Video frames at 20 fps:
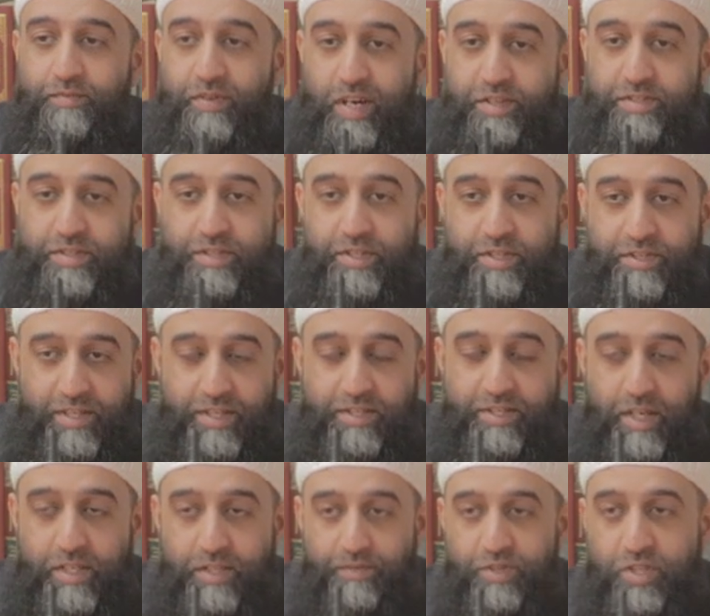of fasting, the
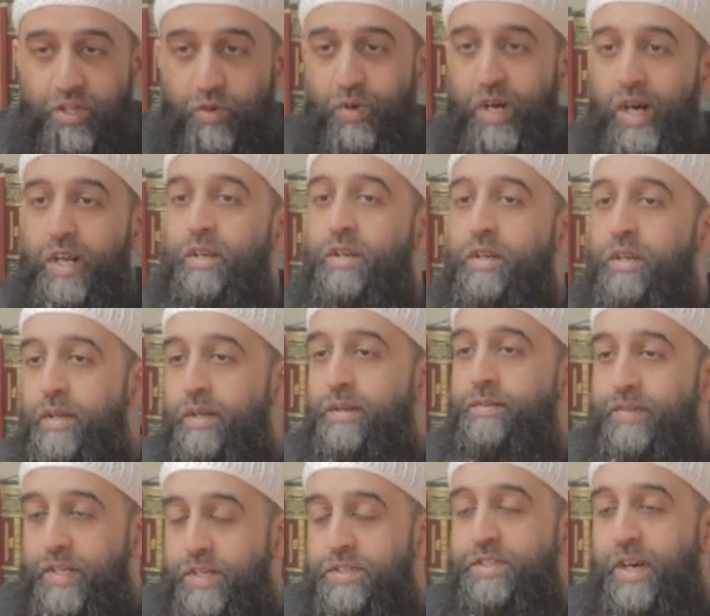six days of Shawwal,
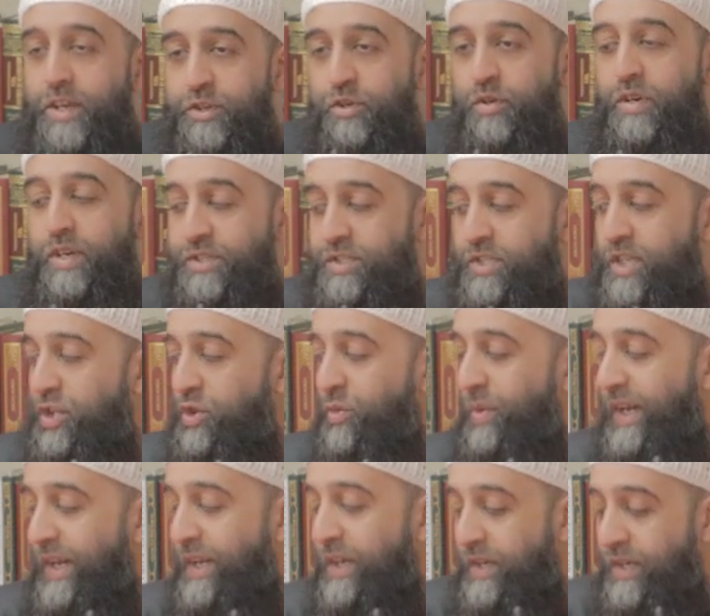is that you're
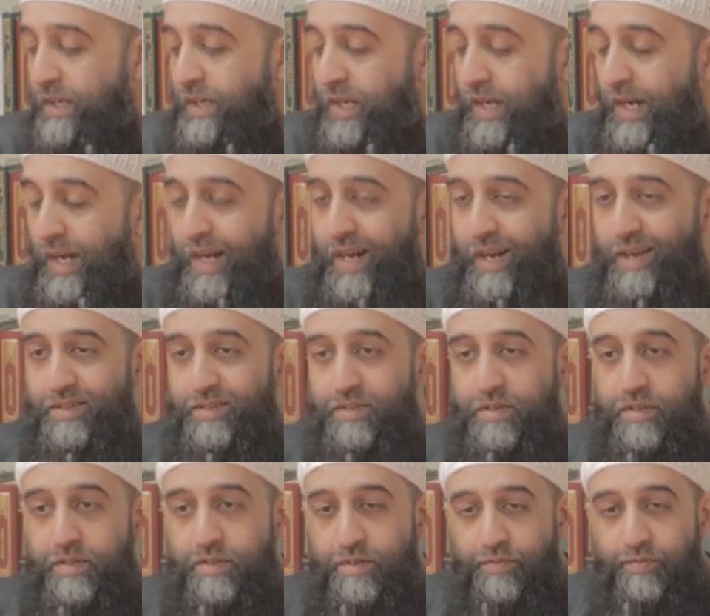continuing uh,
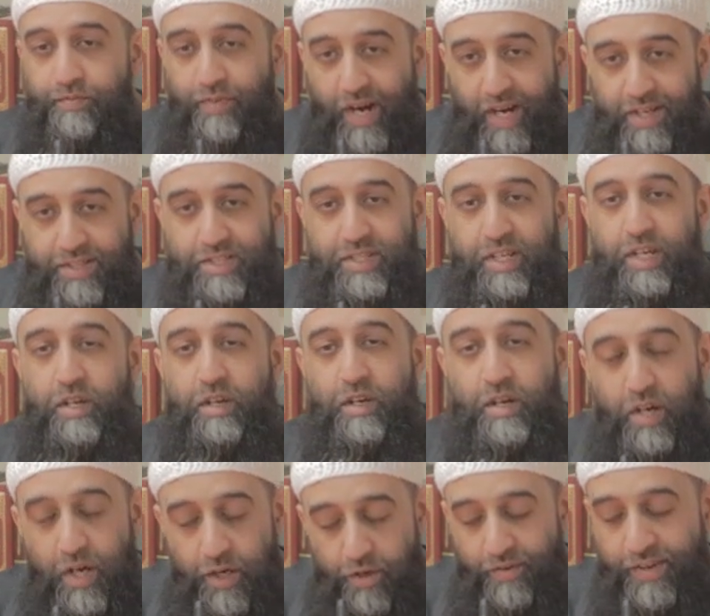fasting
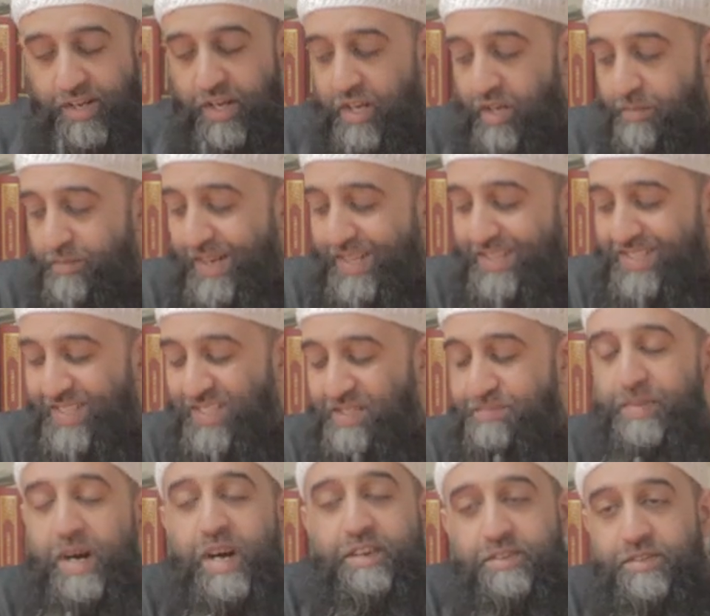on a regular
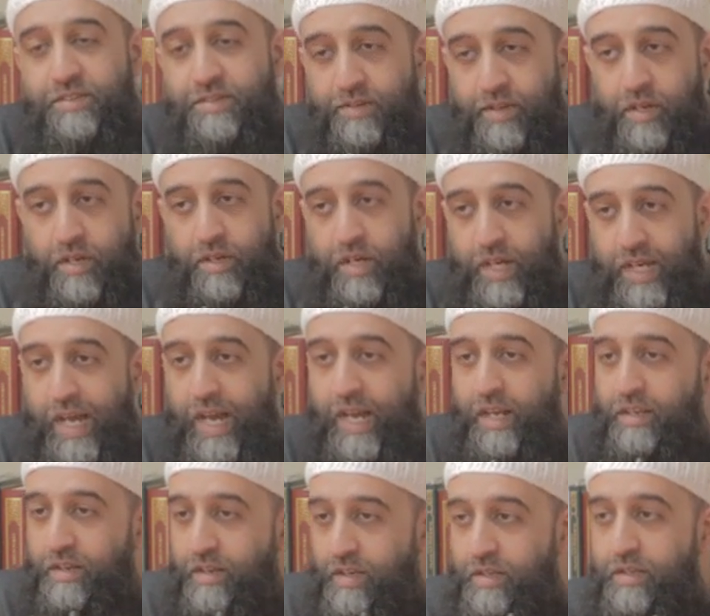basis. But
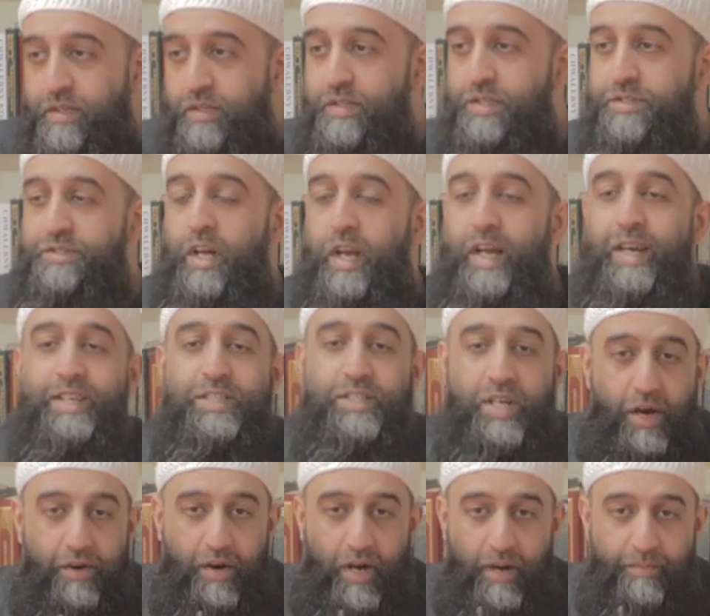again, it's not like
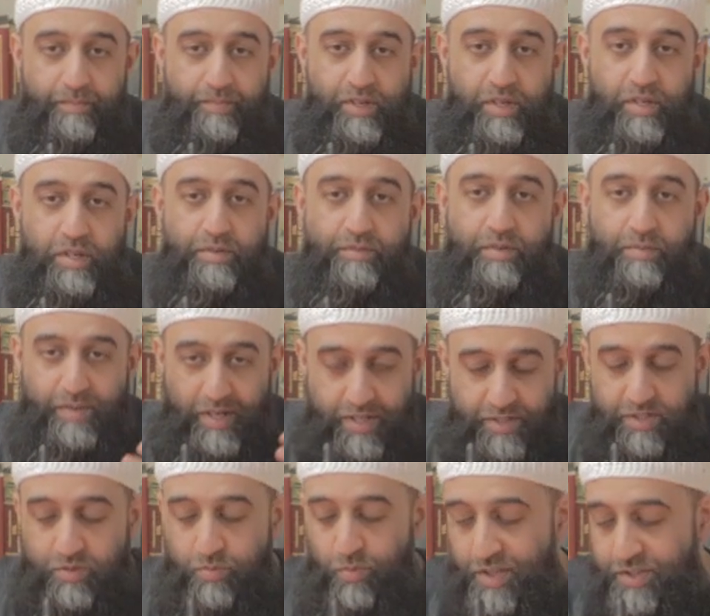it's haram. a
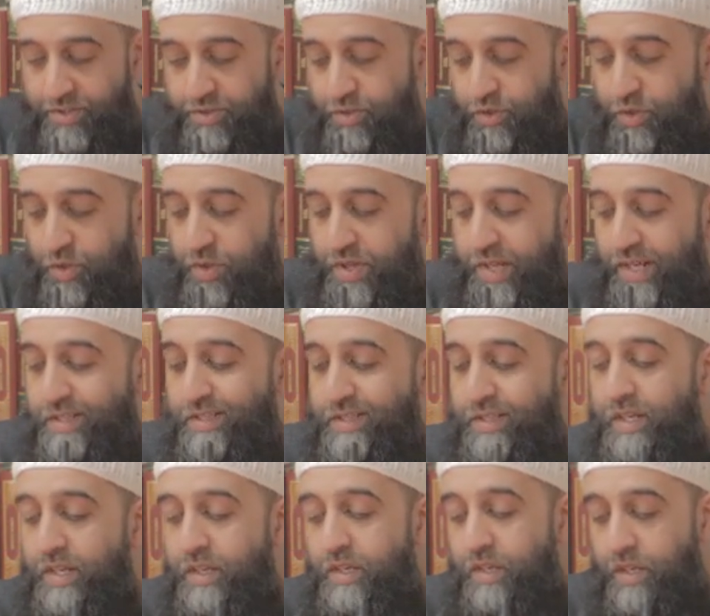person wants to do
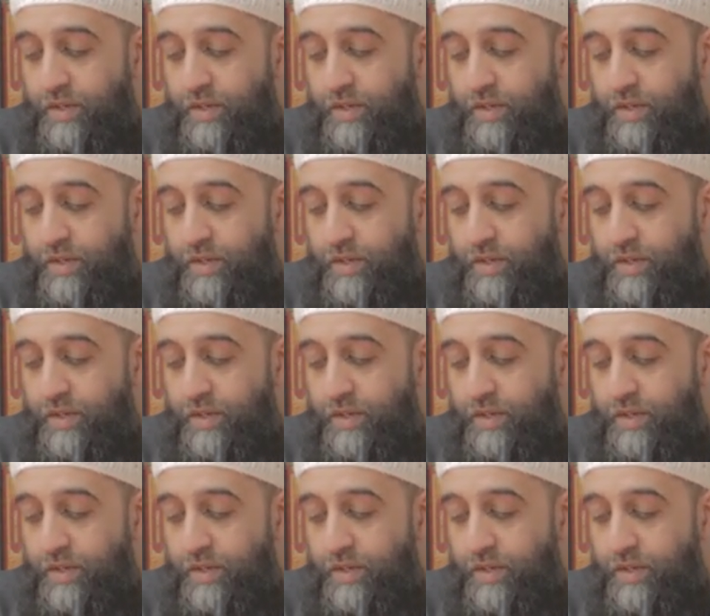this,